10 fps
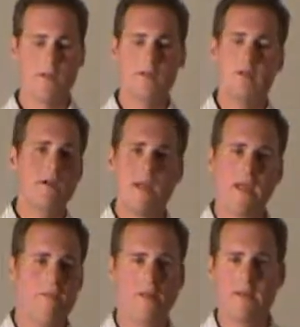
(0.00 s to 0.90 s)
you're going to
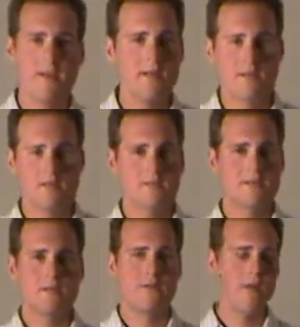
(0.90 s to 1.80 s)
have ideas.
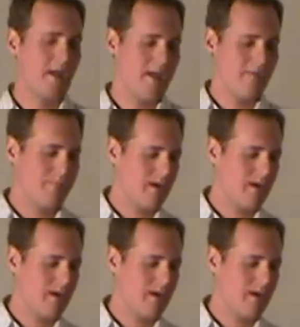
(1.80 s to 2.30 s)
You're going to have